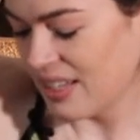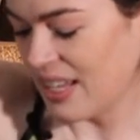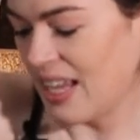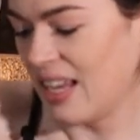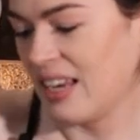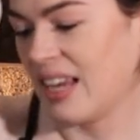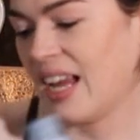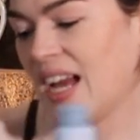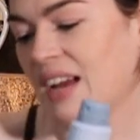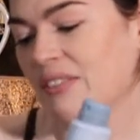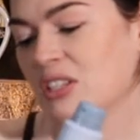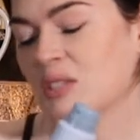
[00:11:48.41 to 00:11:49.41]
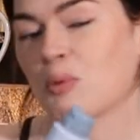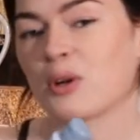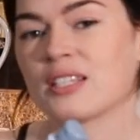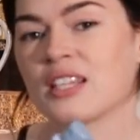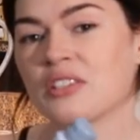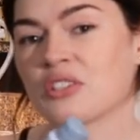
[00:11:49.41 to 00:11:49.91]
and I have a
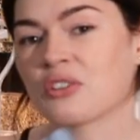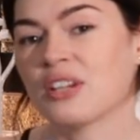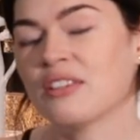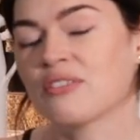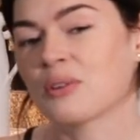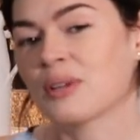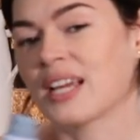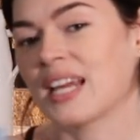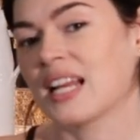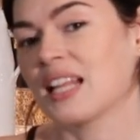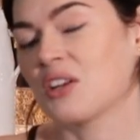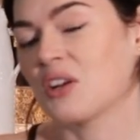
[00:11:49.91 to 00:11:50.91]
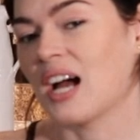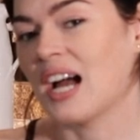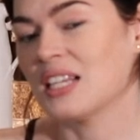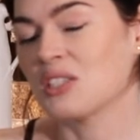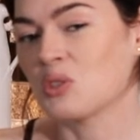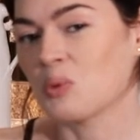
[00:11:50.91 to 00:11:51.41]
sport sunscreen for when I get a little
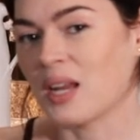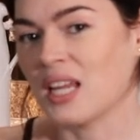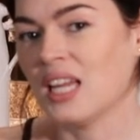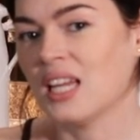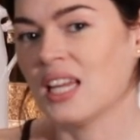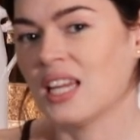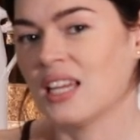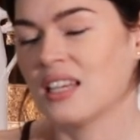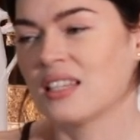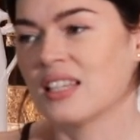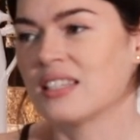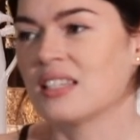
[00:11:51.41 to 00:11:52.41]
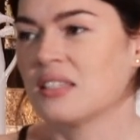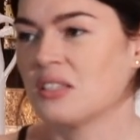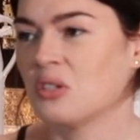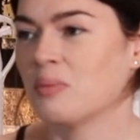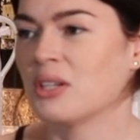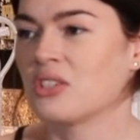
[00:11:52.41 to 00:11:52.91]
hot and sweaty, and this is
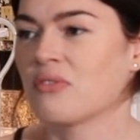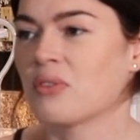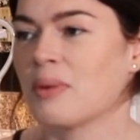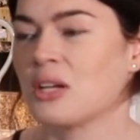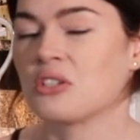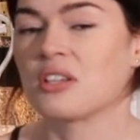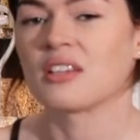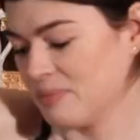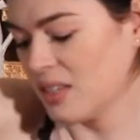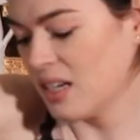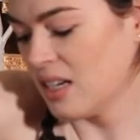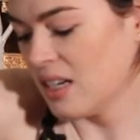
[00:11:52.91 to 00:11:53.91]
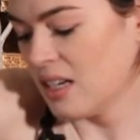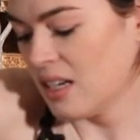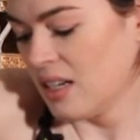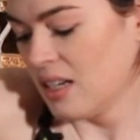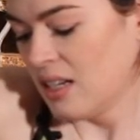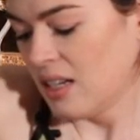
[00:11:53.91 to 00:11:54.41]
too much information.
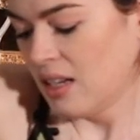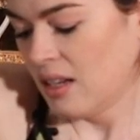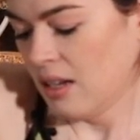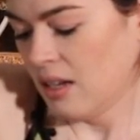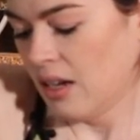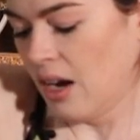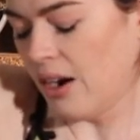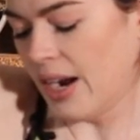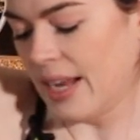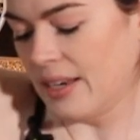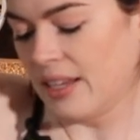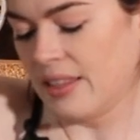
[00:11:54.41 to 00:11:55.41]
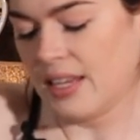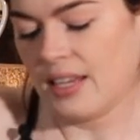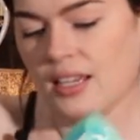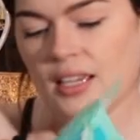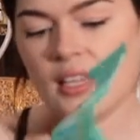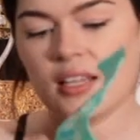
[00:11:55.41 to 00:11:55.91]
All right, and
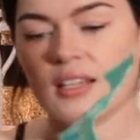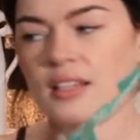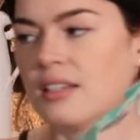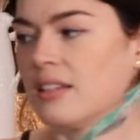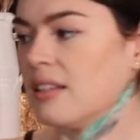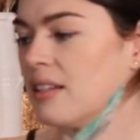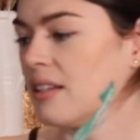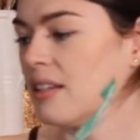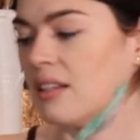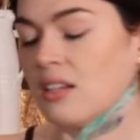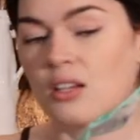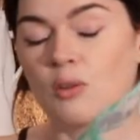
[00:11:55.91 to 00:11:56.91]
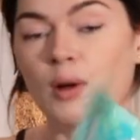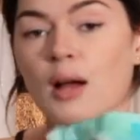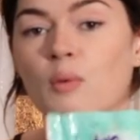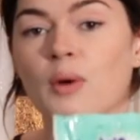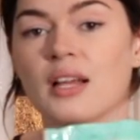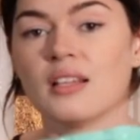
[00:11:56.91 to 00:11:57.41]
then
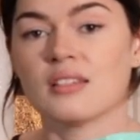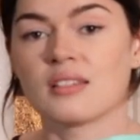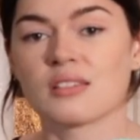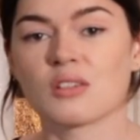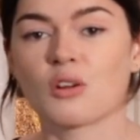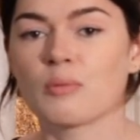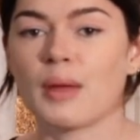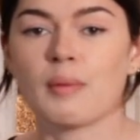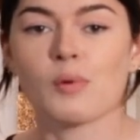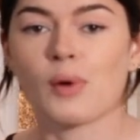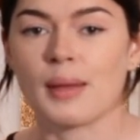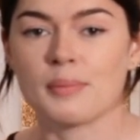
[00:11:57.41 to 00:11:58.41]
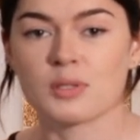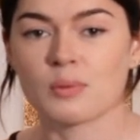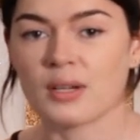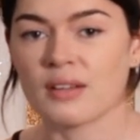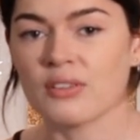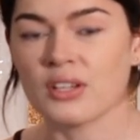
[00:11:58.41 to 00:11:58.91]
wet ones or baby wipes,
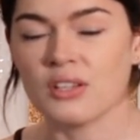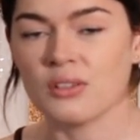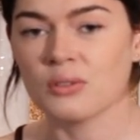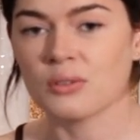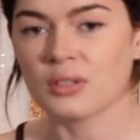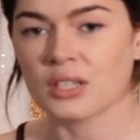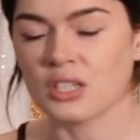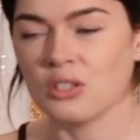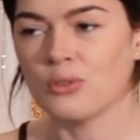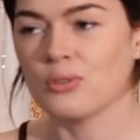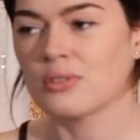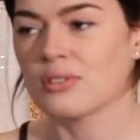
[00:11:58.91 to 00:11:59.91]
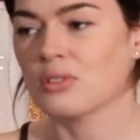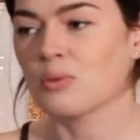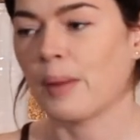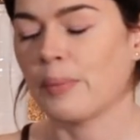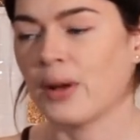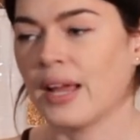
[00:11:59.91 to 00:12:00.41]
whatever you can use to
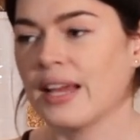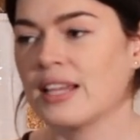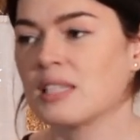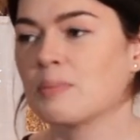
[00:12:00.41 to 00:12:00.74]
wipe your hands,